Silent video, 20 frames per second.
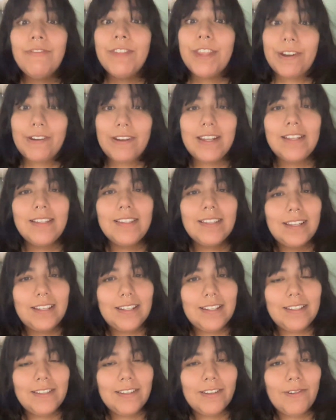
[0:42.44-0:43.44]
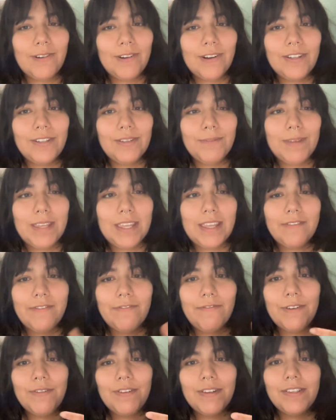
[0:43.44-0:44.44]
theories in this course, we
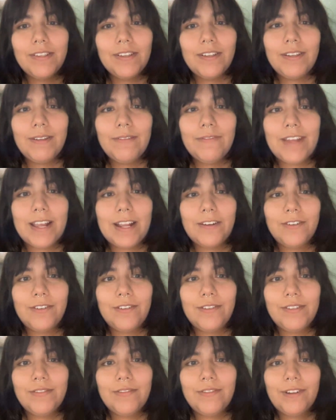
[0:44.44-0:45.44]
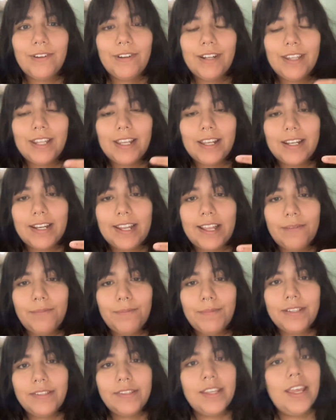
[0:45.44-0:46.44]
have focused on the factors of learning that can
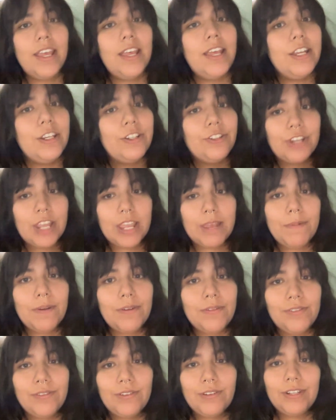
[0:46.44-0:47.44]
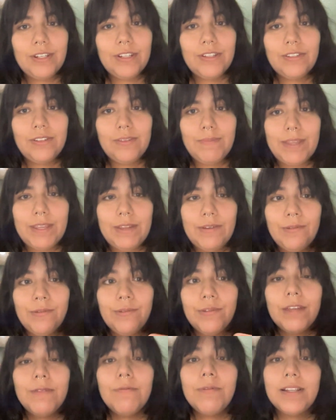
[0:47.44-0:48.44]
help us shape our students to be
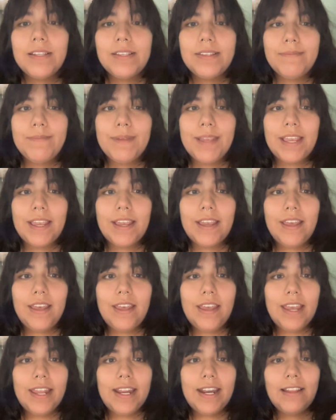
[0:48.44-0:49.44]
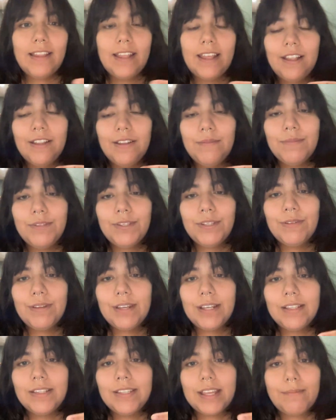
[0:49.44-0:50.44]
who they want to be and allow them
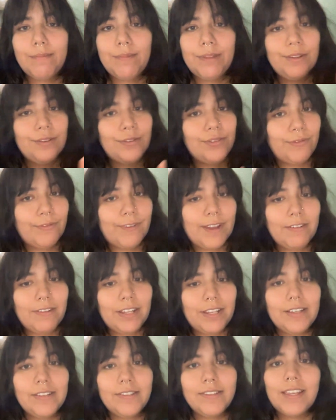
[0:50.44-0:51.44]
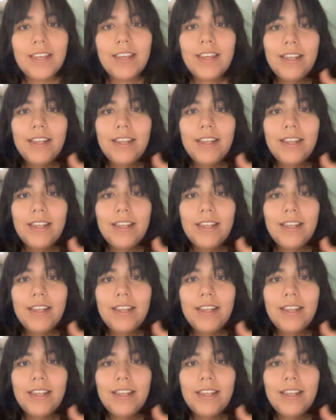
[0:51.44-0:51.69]
to examine their surroundings.